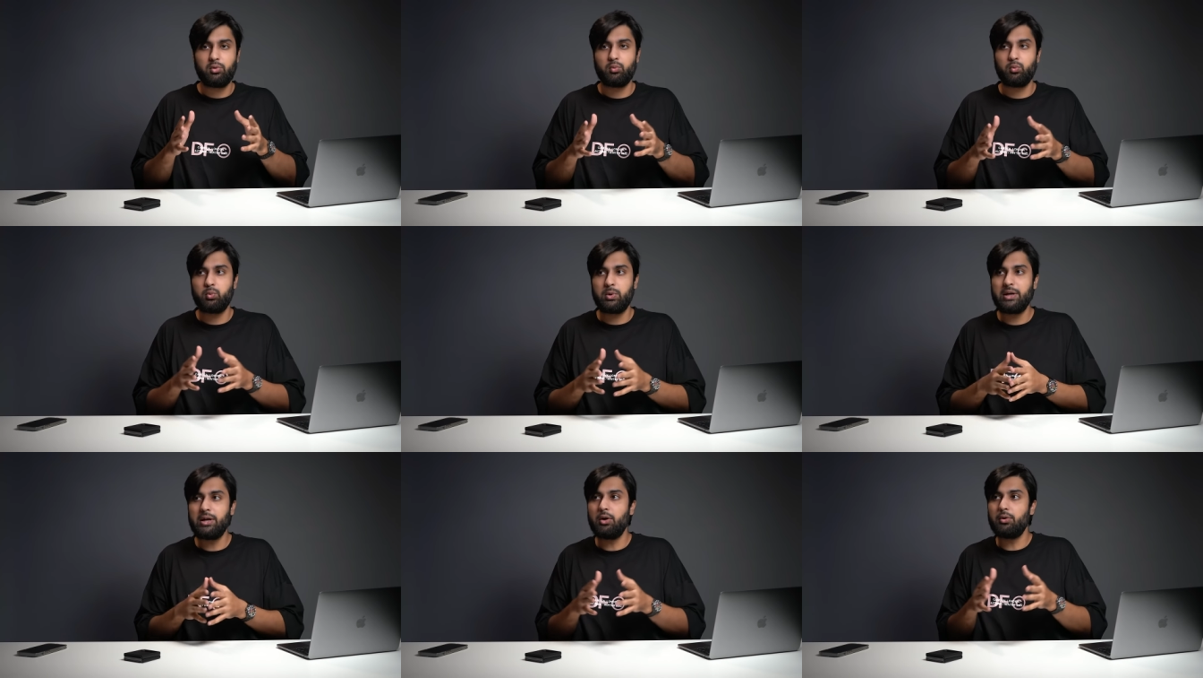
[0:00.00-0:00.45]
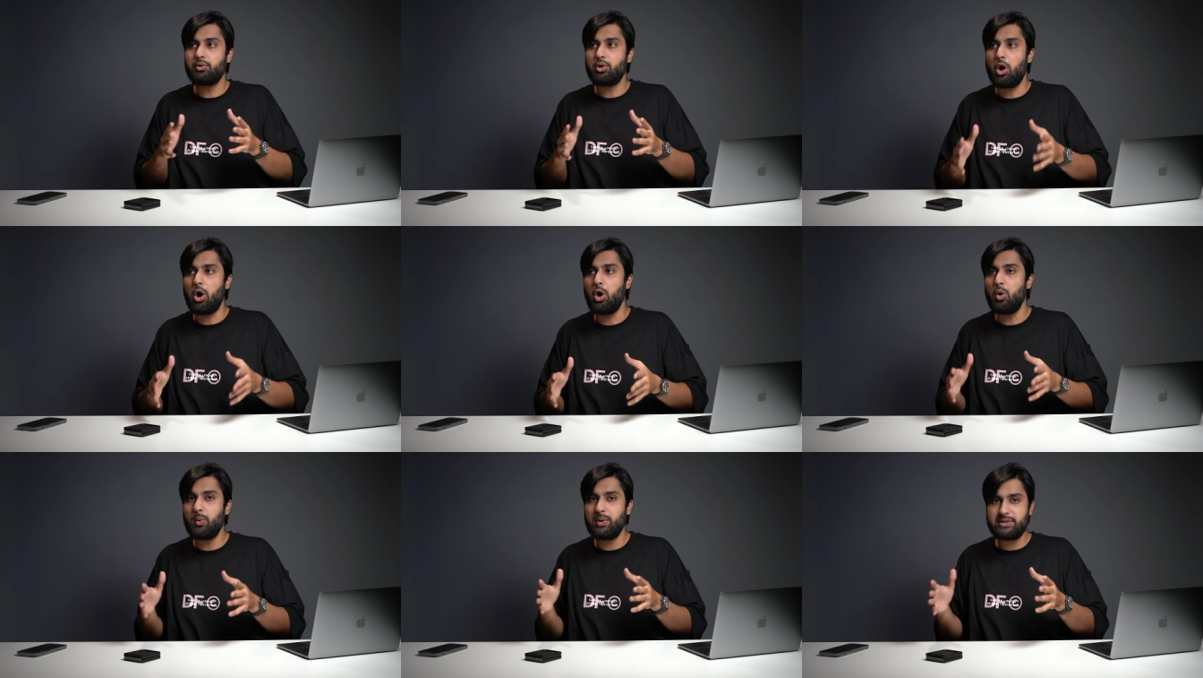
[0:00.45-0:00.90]
we don't
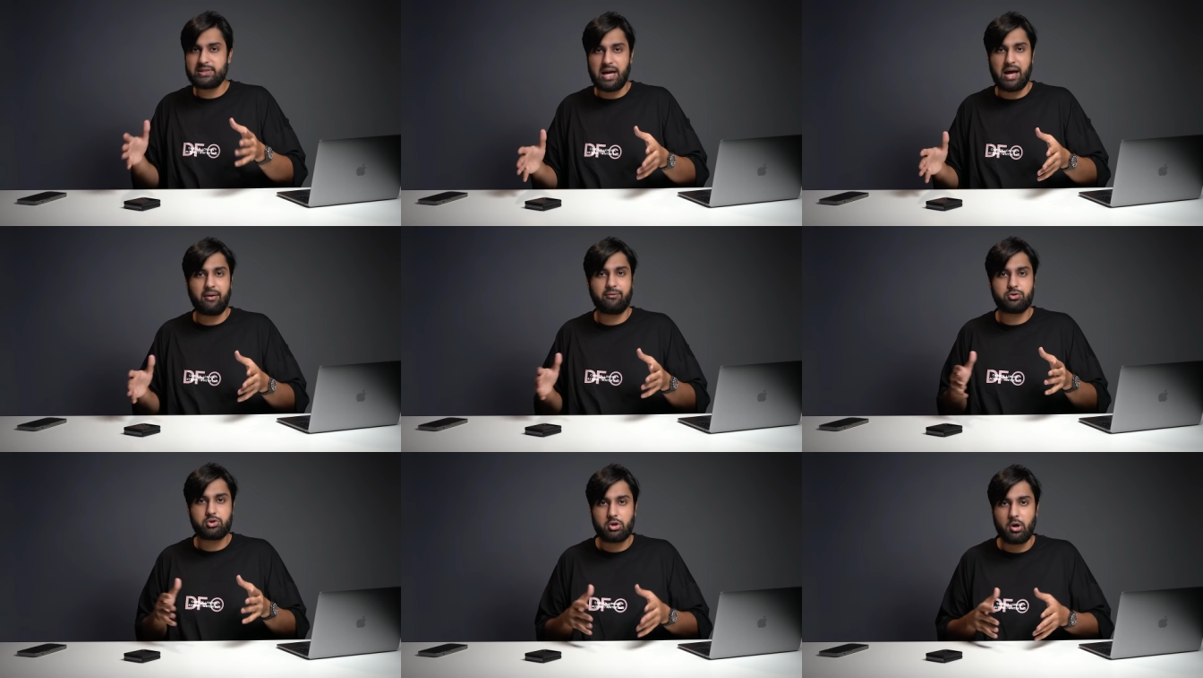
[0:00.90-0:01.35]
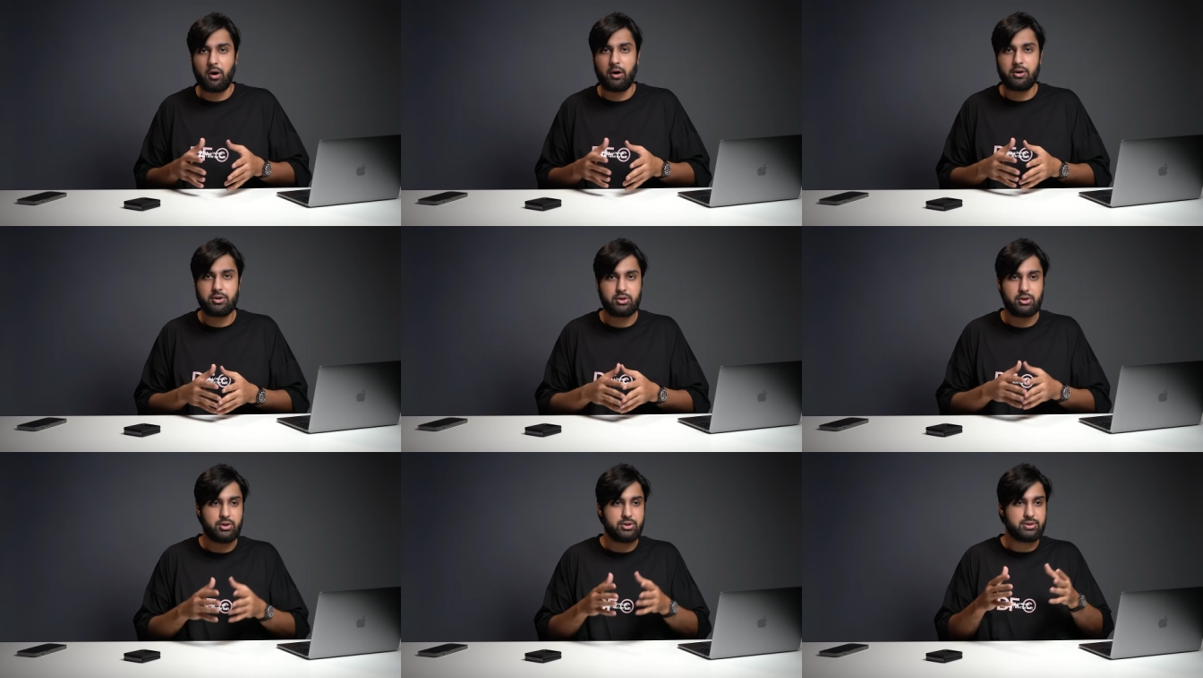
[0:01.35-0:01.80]
always have
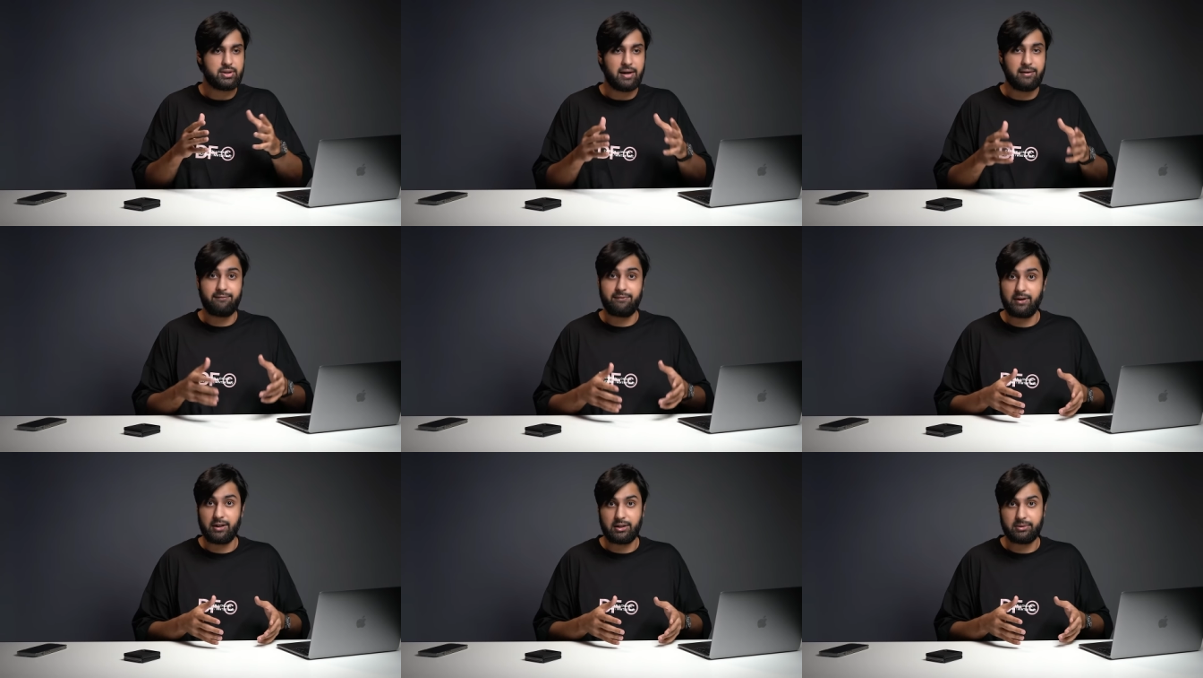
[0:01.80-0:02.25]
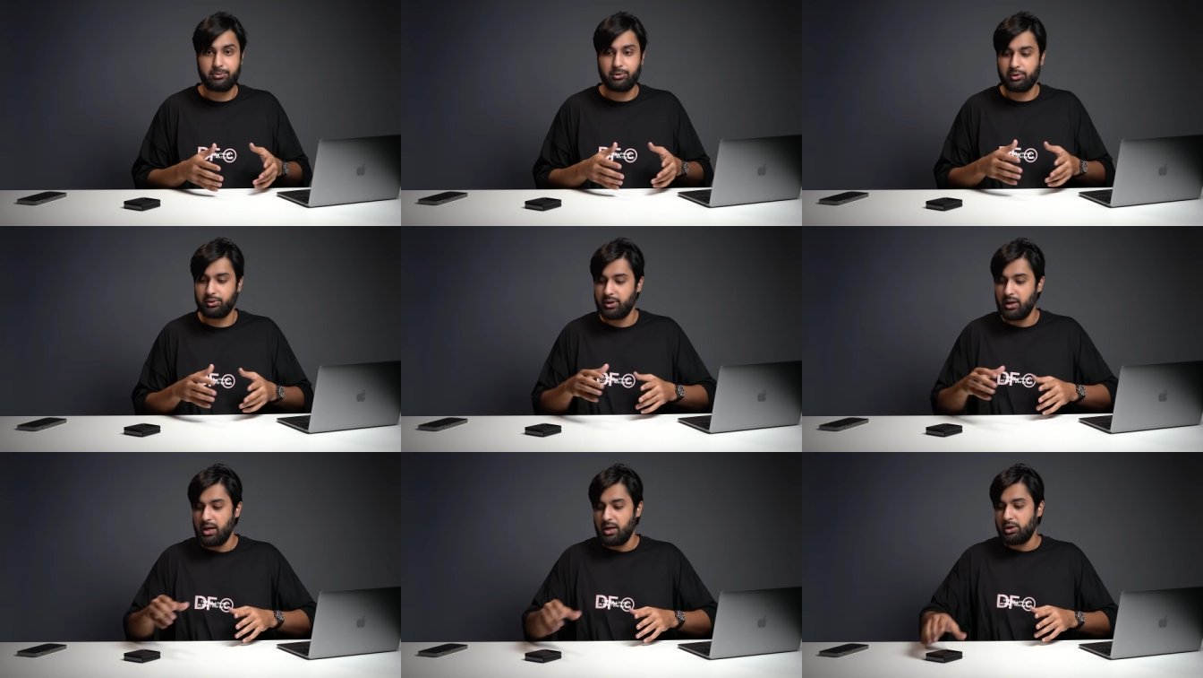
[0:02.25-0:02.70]
chargers
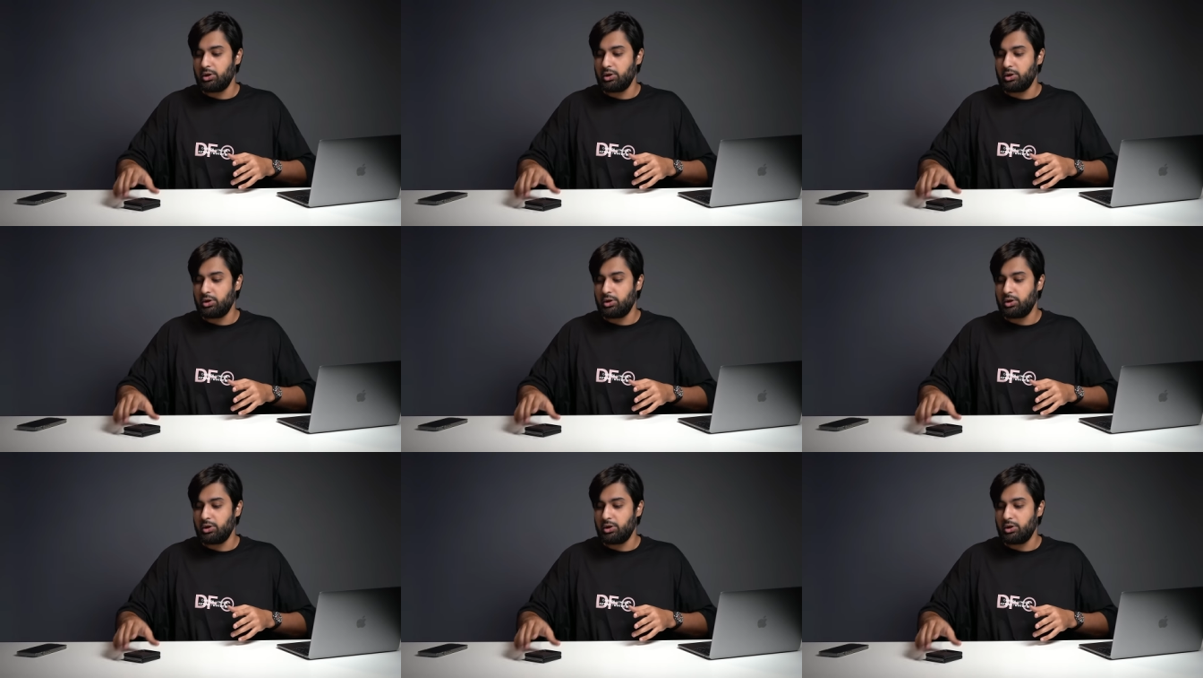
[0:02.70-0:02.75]
available.